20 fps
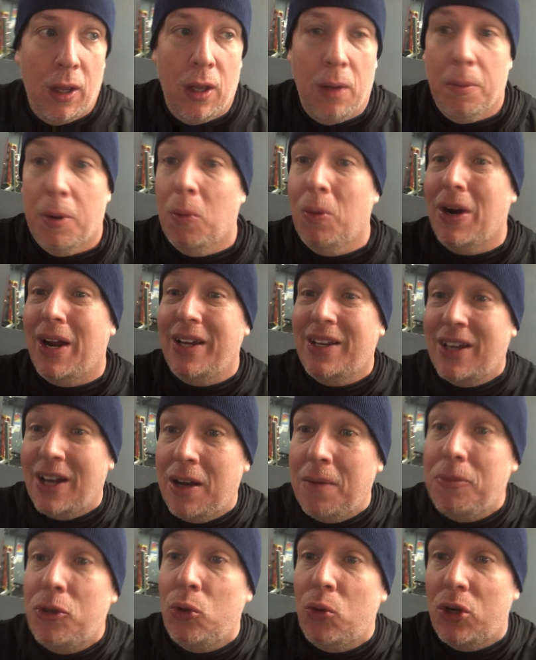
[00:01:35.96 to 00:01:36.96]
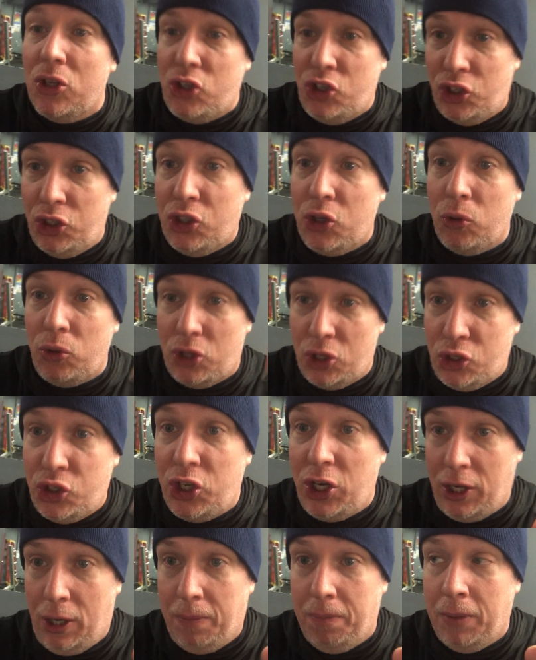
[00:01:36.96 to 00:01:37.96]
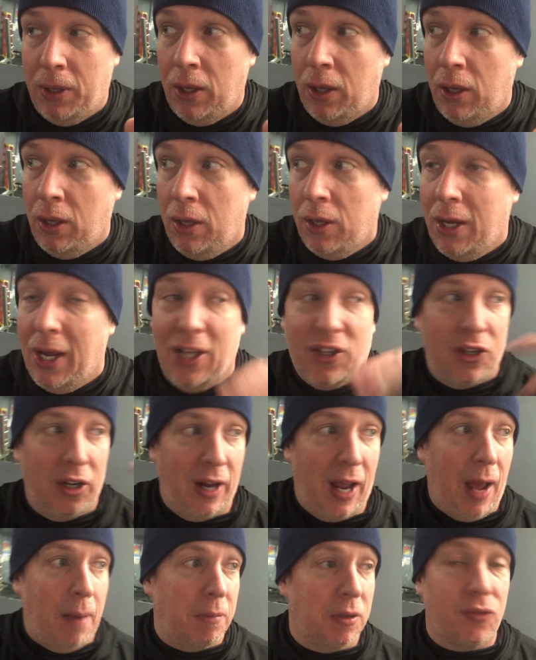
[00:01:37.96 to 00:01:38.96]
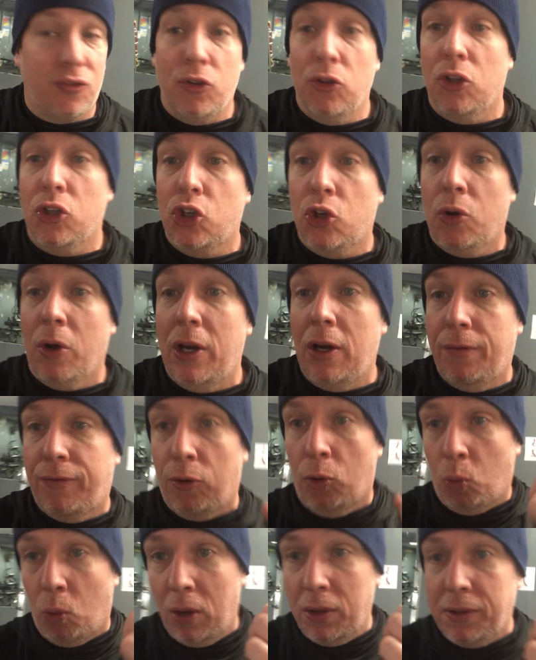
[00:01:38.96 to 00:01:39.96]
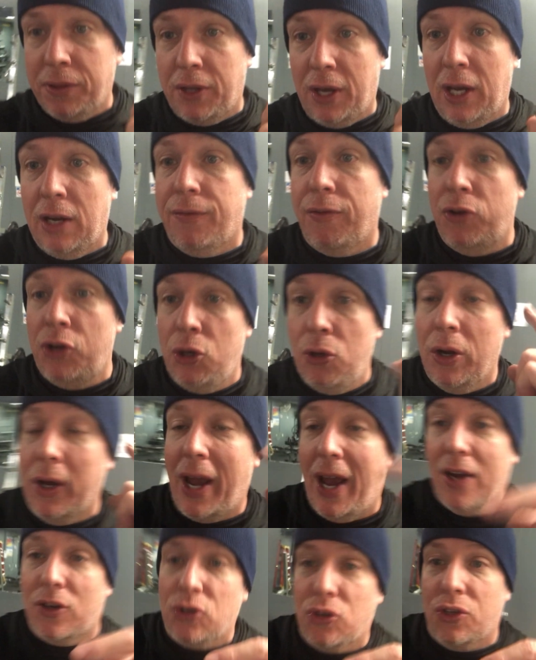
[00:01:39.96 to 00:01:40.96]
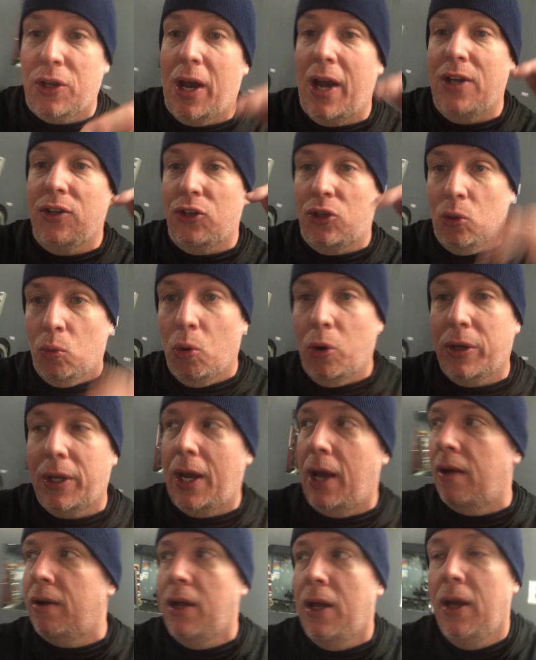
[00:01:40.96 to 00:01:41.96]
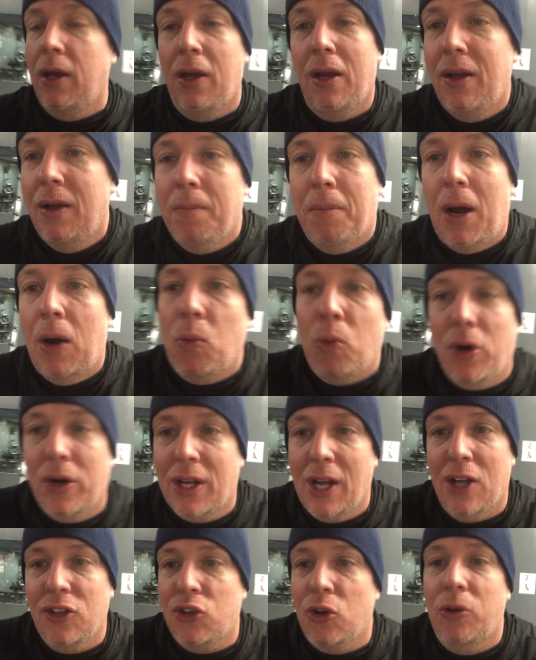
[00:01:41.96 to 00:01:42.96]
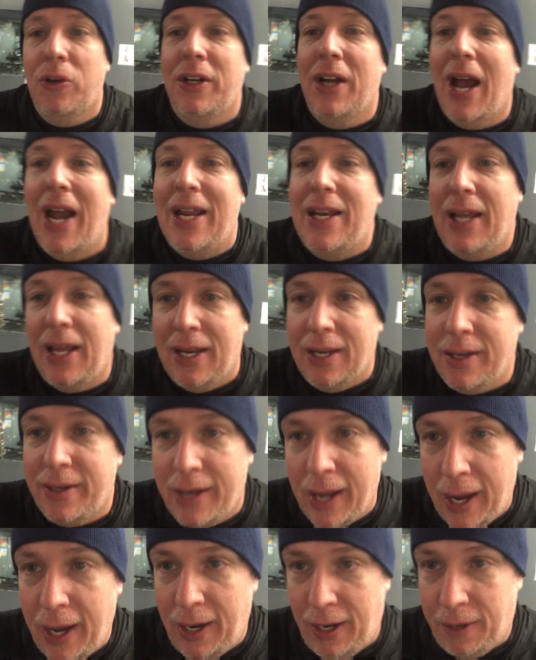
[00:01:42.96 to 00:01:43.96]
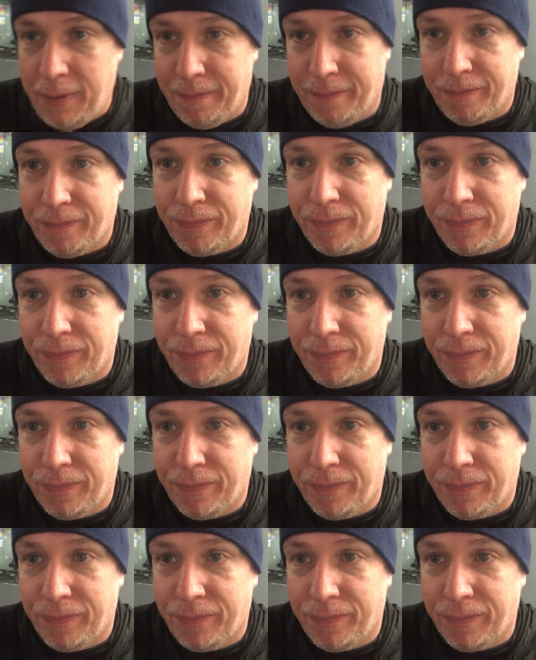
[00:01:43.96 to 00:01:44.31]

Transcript: But when I come to a to the gym, it's an atmosphere that's created for one thing, for you to exercise and to work out. My workouts are night and day.